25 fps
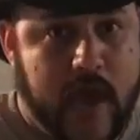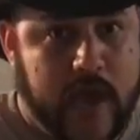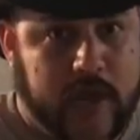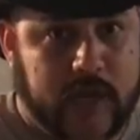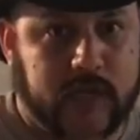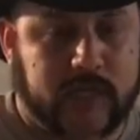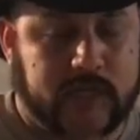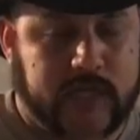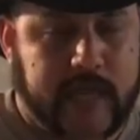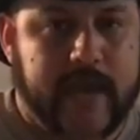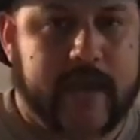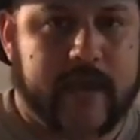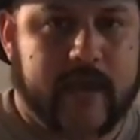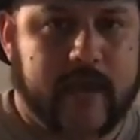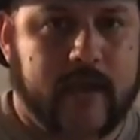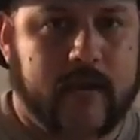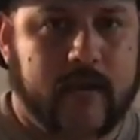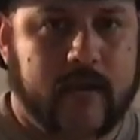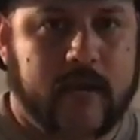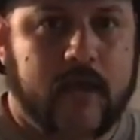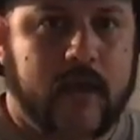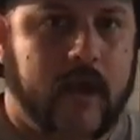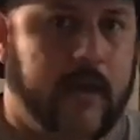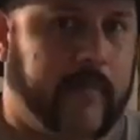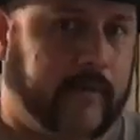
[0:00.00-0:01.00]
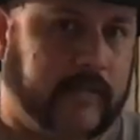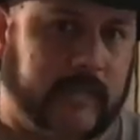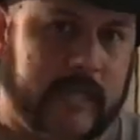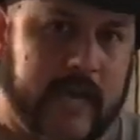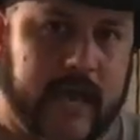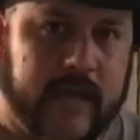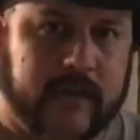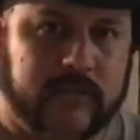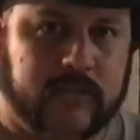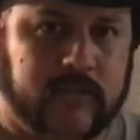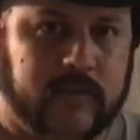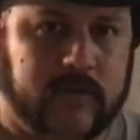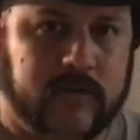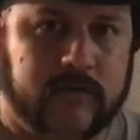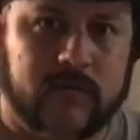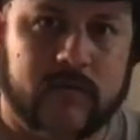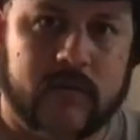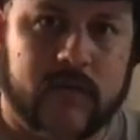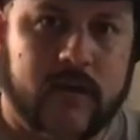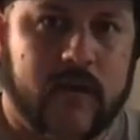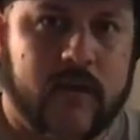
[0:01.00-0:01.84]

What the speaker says: I can take it. I'm a Texan.